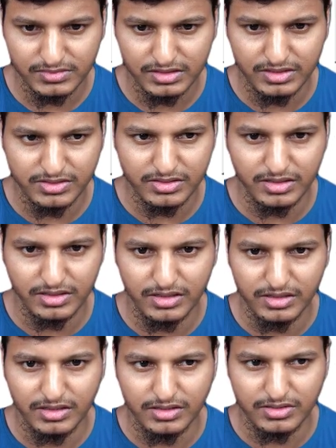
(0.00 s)
let's say
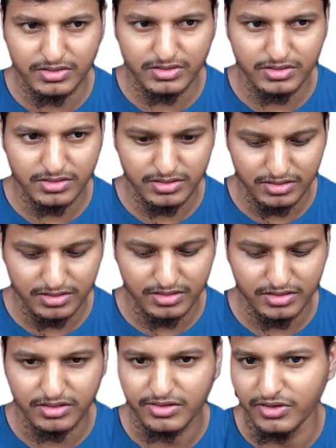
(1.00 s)
this,
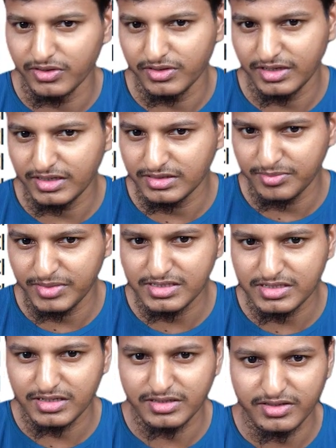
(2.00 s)
no, it doesn't
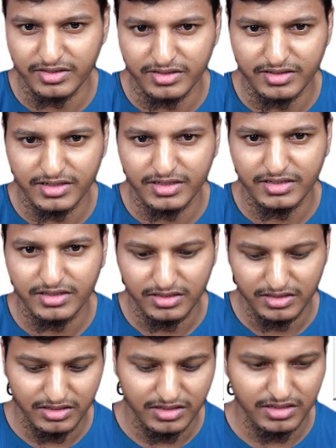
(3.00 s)
match anything, right?
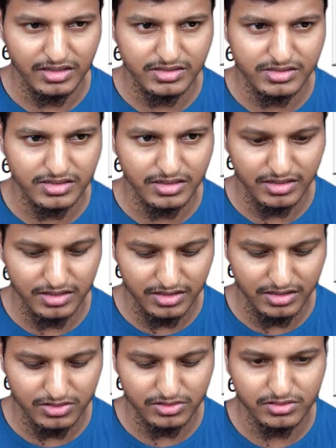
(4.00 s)
Let's
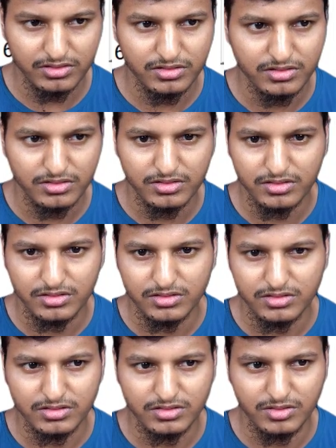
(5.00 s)
say
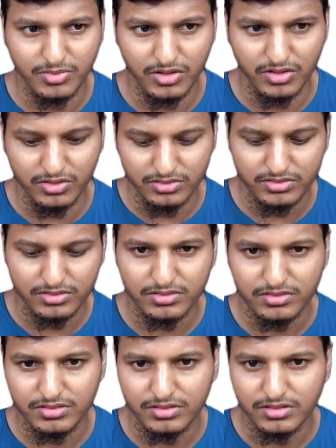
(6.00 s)
O,
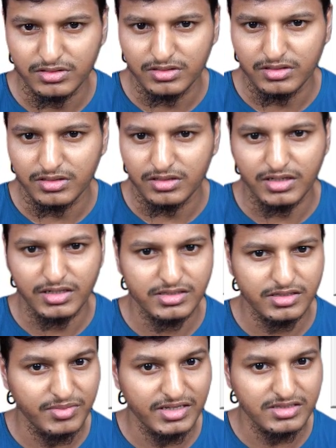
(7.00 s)
it
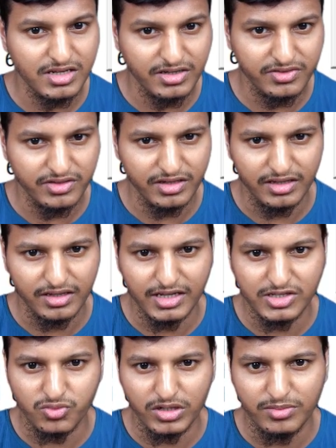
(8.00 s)
doesn't match anything
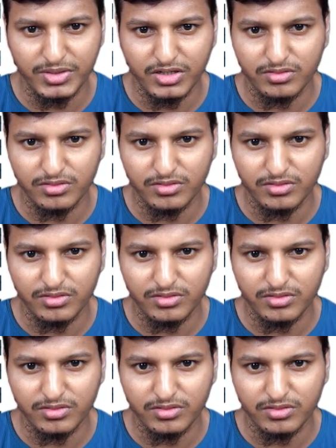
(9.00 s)
as well,